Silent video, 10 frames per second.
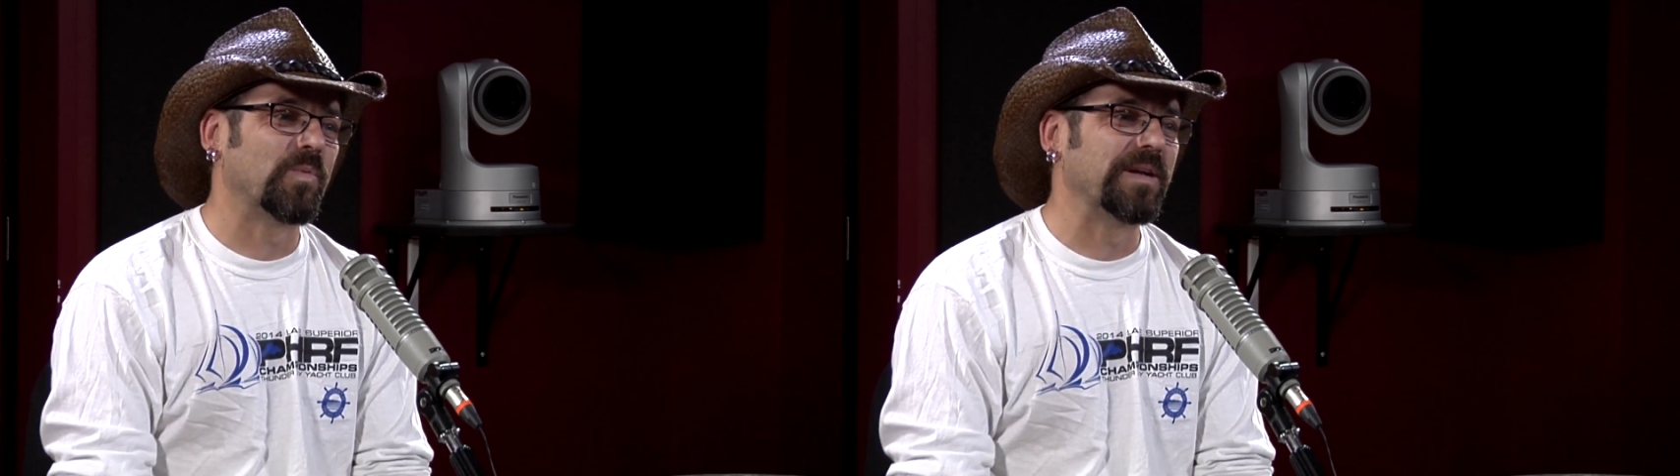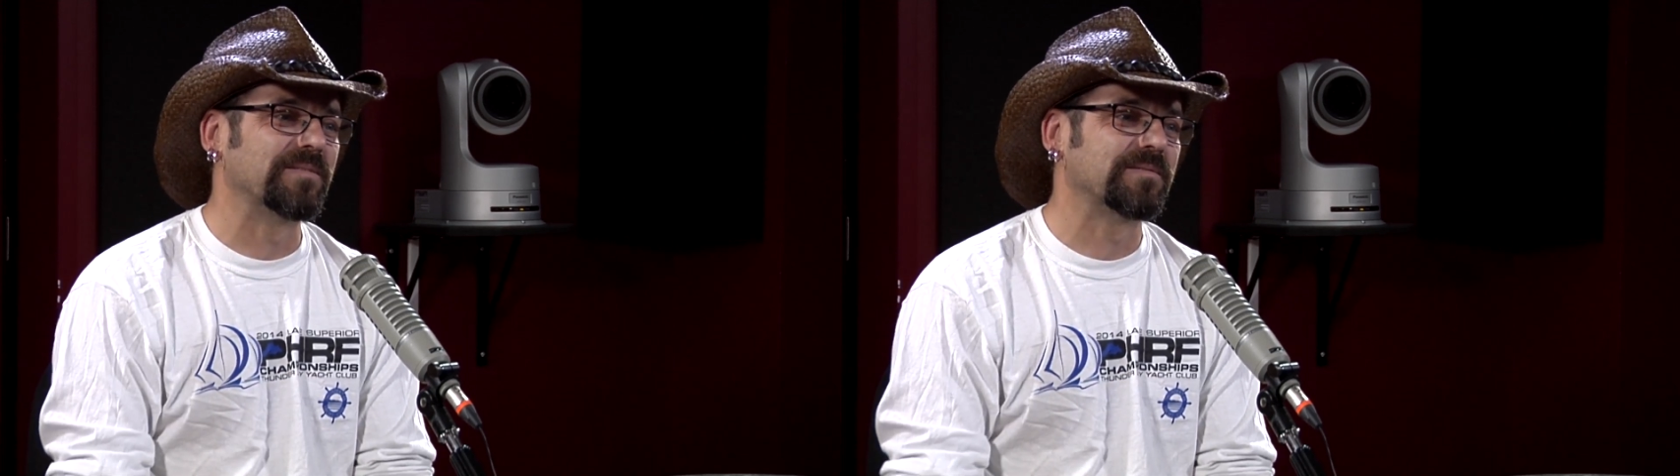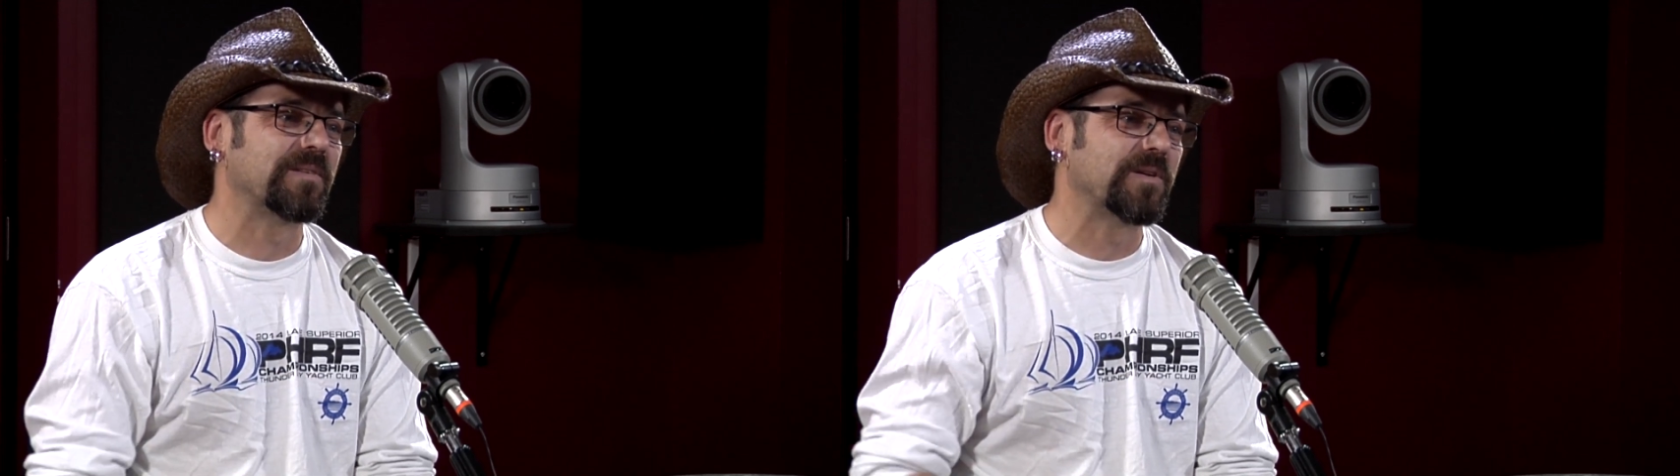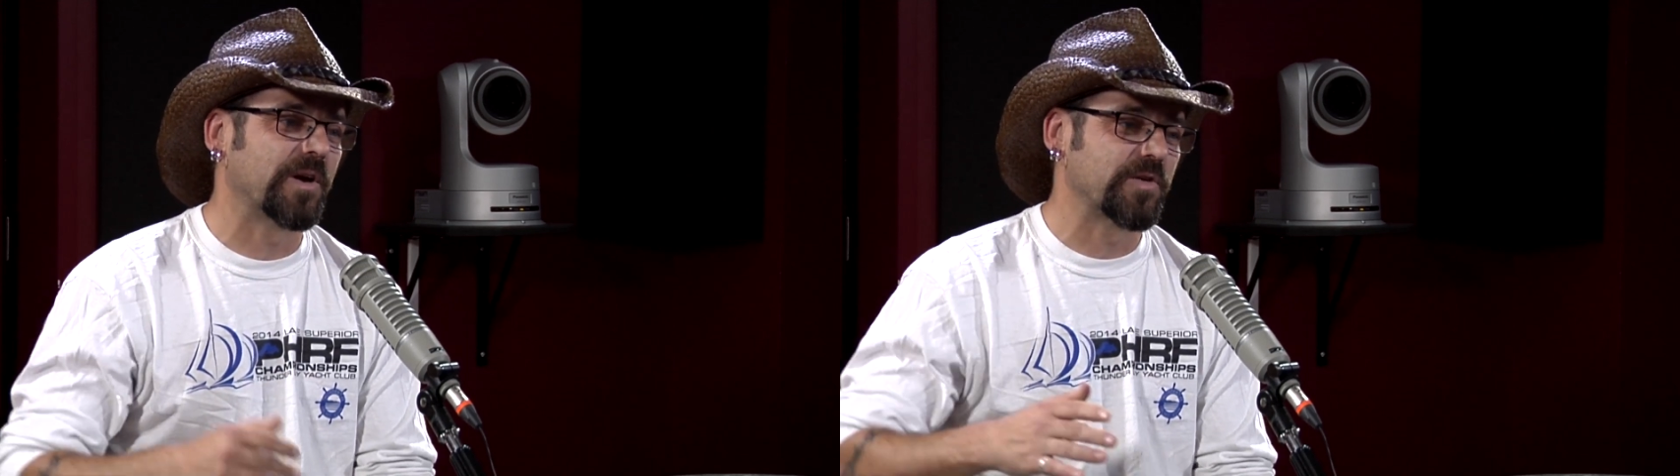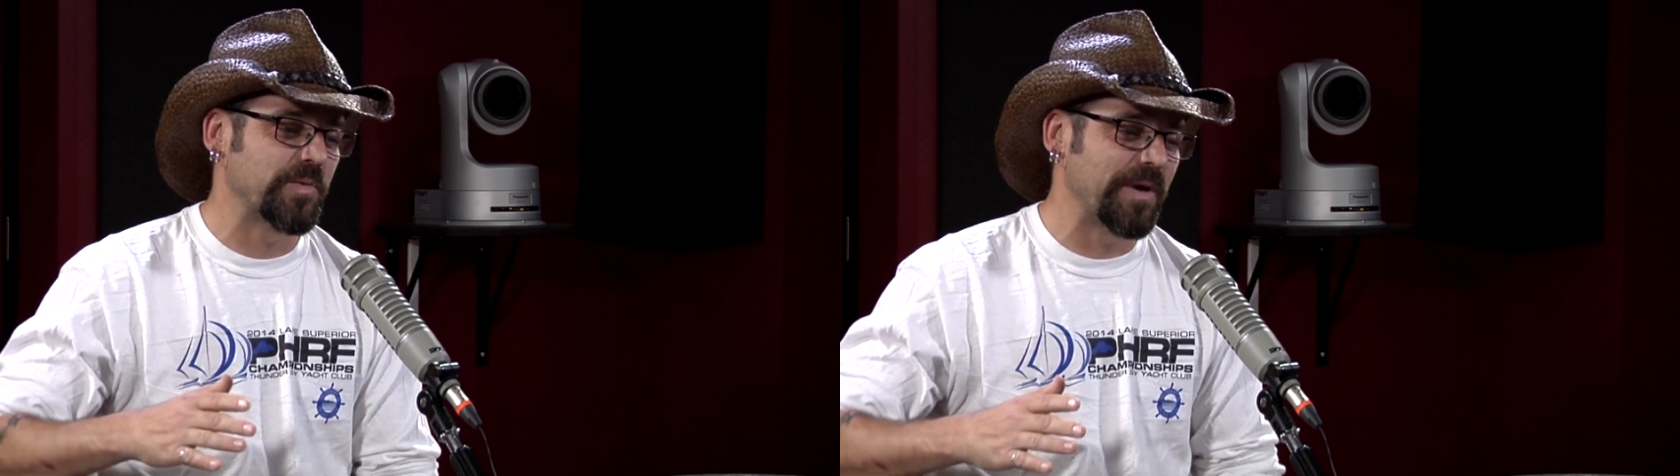when
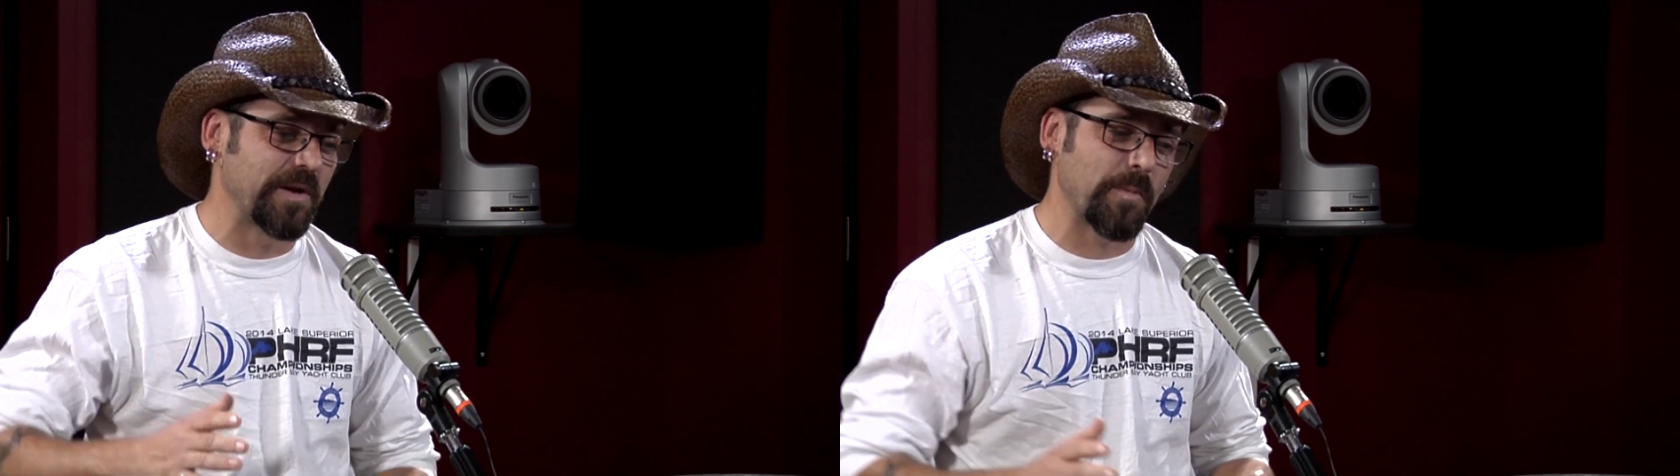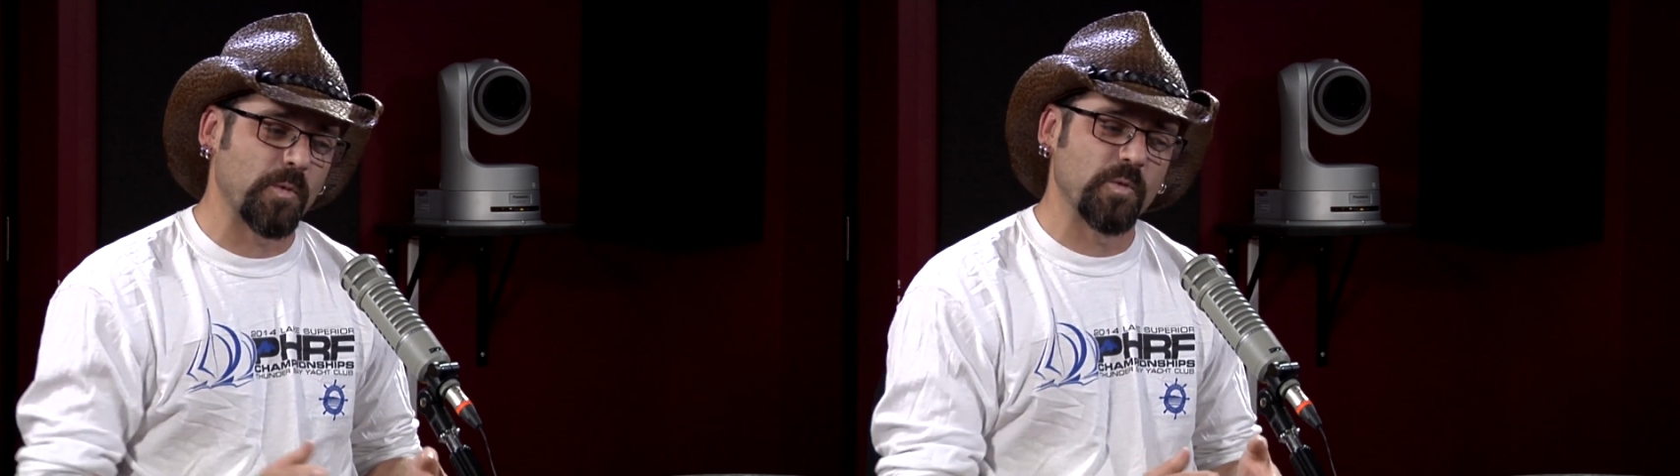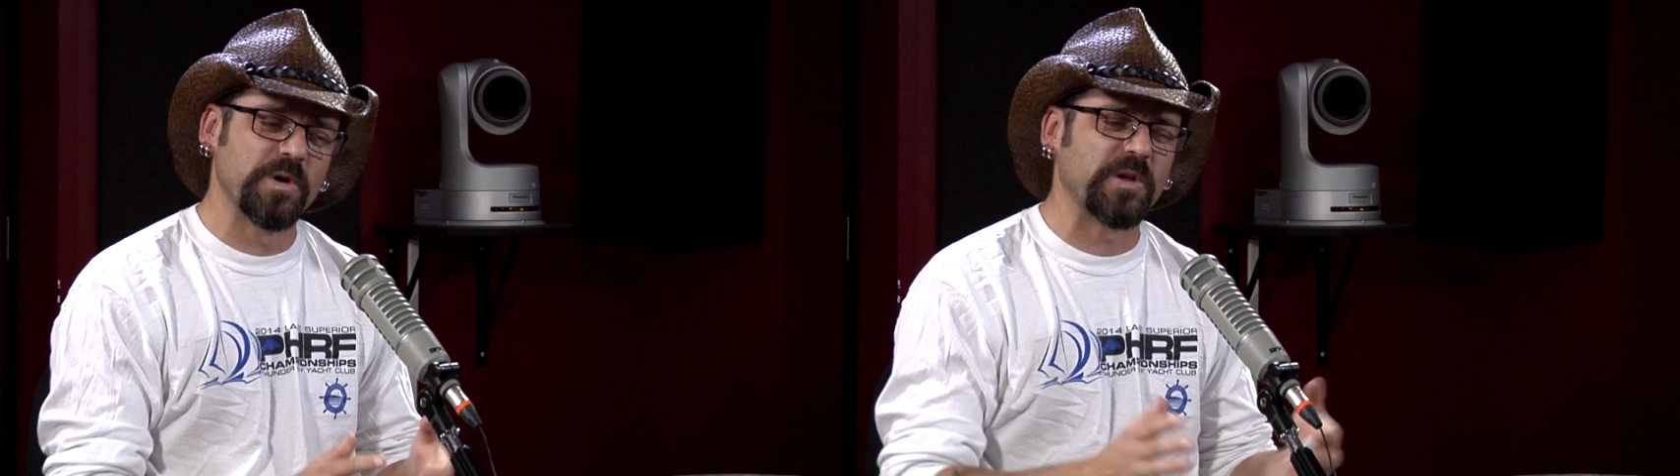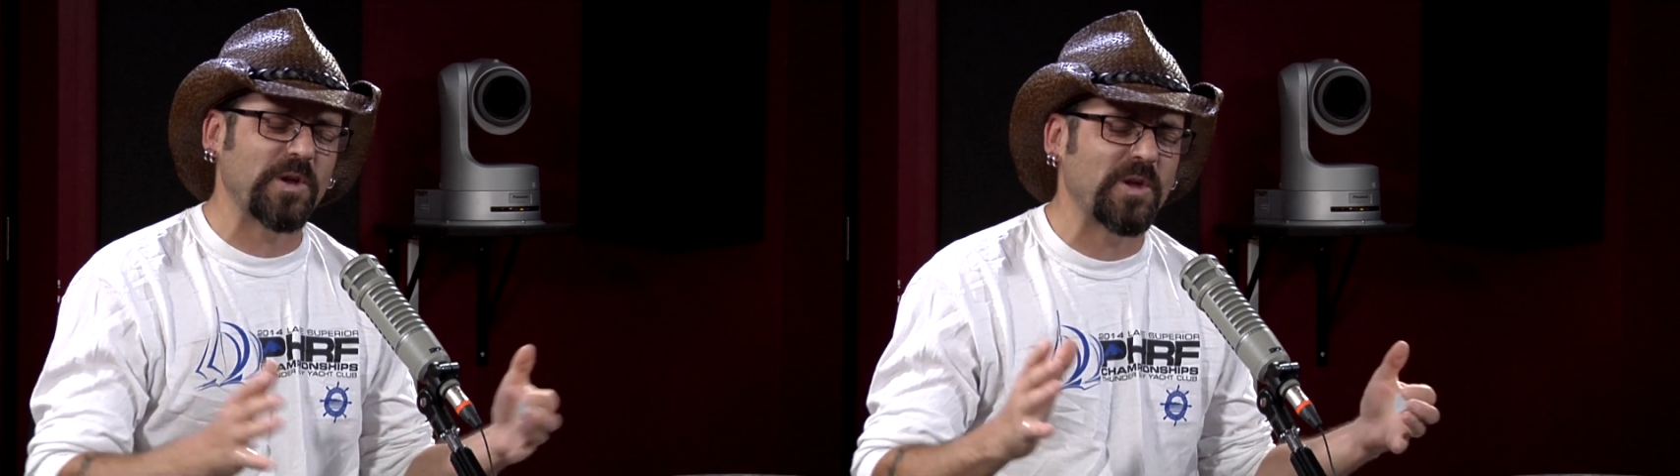country made a real